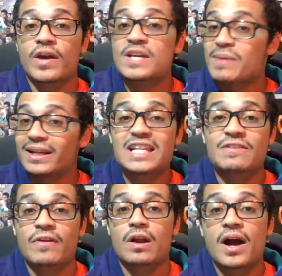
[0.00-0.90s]
He's my least
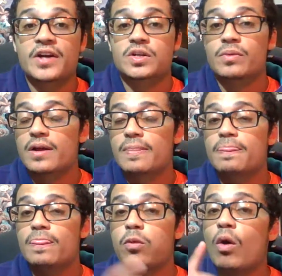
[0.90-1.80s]
favorite boxer, but
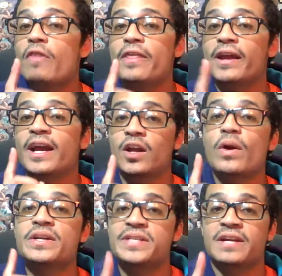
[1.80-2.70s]
the one thing I could
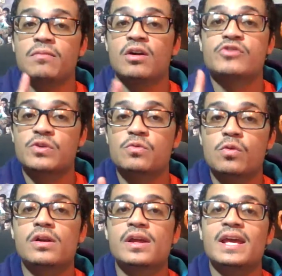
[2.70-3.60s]
always take from Andre
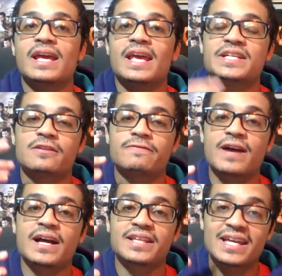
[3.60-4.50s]
Ward is the
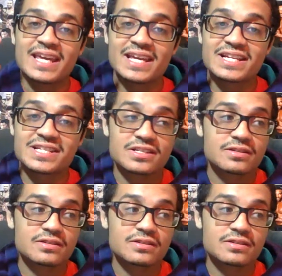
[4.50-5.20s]
fact that he is,